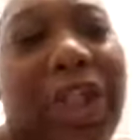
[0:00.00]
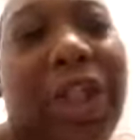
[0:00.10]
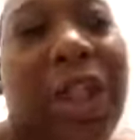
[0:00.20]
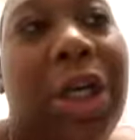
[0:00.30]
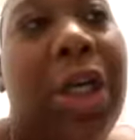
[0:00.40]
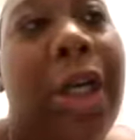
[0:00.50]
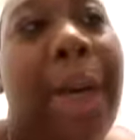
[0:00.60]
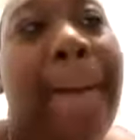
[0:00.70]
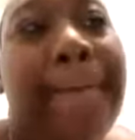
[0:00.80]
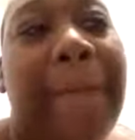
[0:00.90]
want
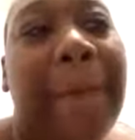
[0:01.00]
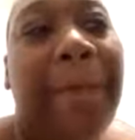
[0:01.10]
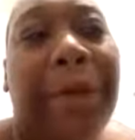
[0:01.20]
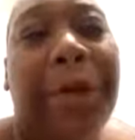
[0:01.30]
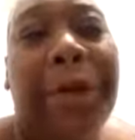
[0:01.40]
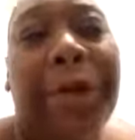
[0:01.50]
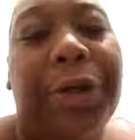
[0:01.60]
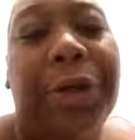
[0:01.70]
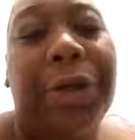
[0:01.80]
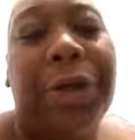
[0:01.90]
each
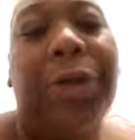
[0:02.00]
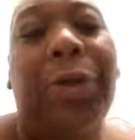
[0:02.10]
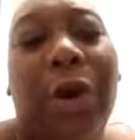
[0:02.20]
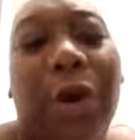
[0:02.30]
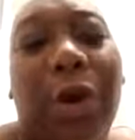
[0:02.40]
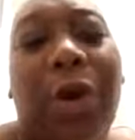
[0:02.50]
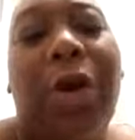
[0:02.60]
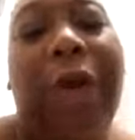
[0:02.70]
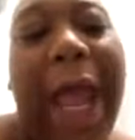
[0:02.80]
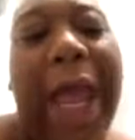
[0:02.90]
member to work
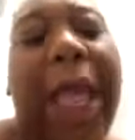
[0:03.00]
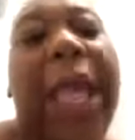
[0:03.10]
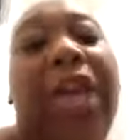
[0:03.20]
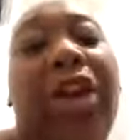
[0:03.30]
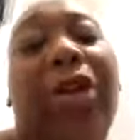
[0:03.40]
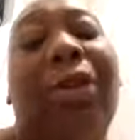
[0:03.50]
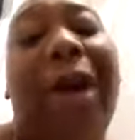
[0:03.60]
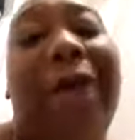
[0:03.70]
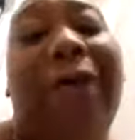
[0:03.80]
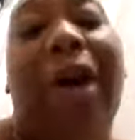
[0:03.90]
on? Okay. And you
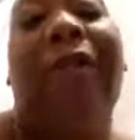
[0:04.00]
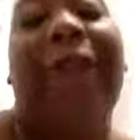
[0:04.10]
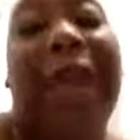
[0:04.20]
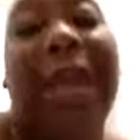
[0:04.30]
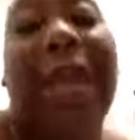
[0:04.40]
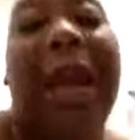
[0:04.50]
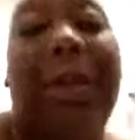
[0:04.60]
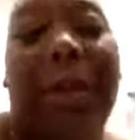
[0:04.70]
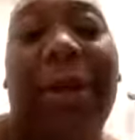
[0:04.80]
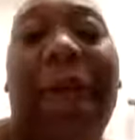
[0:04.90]
have already kind of
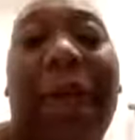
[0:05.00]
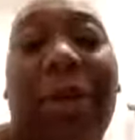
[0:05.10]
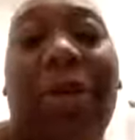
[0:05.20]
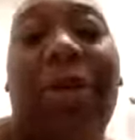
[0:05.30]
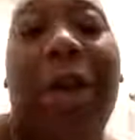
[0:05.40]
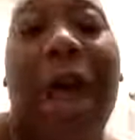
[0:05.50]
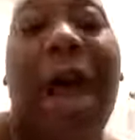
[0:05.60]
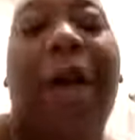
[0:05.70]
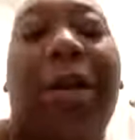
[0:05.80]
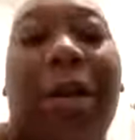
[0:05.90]
put that in Google Doc?
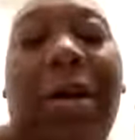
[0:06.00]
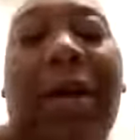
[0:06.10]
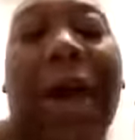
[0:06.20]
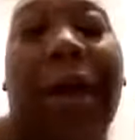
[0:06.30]
Okay.